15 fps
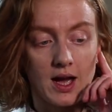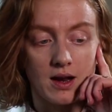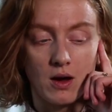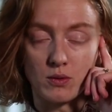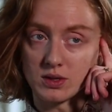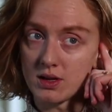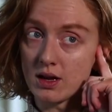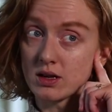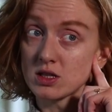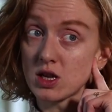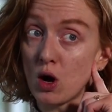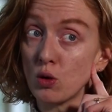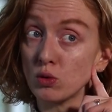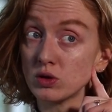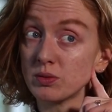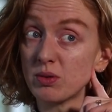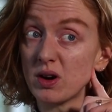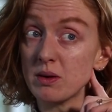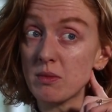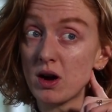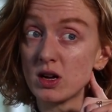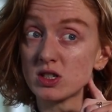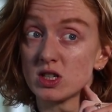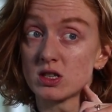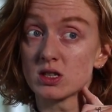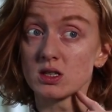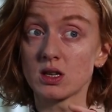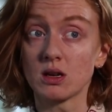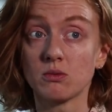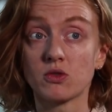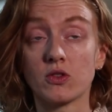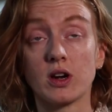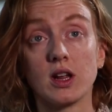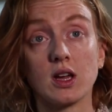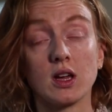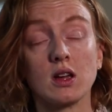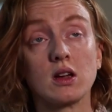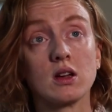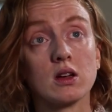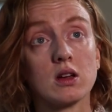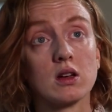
and I was like sold pretty much. It just seemed really